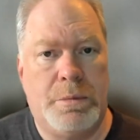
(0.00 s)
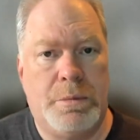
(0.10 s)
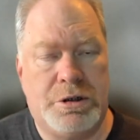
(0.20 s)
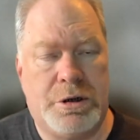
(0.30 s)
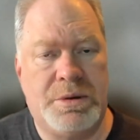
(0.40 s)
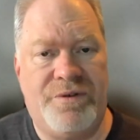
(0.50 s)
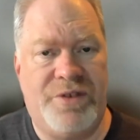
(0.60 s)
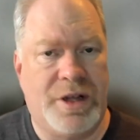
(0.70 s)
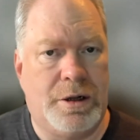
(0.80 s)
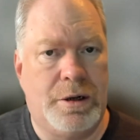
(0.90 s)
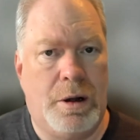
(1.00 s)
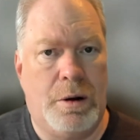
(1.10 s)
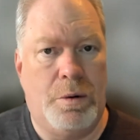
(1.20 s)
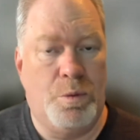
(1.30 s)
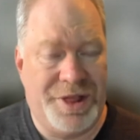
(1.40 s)
prescriptions filled
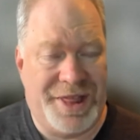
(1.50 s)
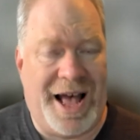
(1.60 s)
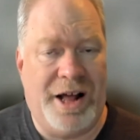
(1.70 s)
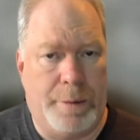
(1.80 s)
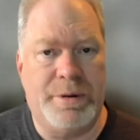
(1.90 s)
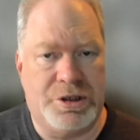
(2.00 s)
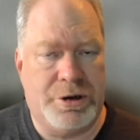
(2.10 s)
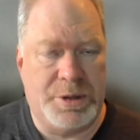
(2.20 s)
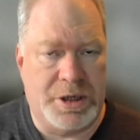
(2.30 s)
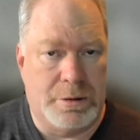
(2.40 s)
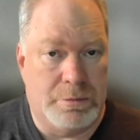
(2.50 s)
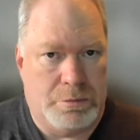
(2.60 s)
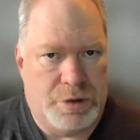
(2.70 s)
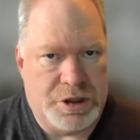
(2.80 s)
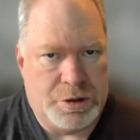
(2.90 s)
without a prescription,
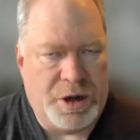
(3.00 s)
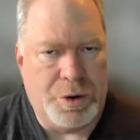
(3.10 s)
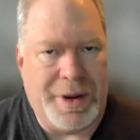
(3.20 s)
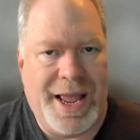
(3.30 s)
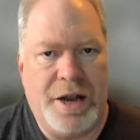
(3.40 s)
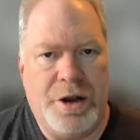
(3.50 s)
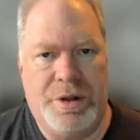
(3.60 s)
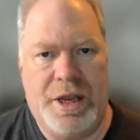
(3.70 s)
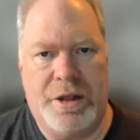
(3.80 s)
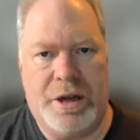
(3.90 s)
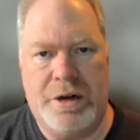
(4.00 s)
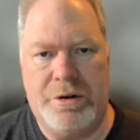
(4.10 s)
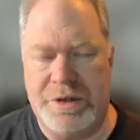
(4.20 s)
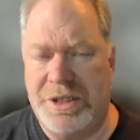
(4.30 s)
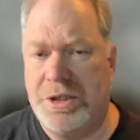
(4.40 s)
which is what you can do in the other countries.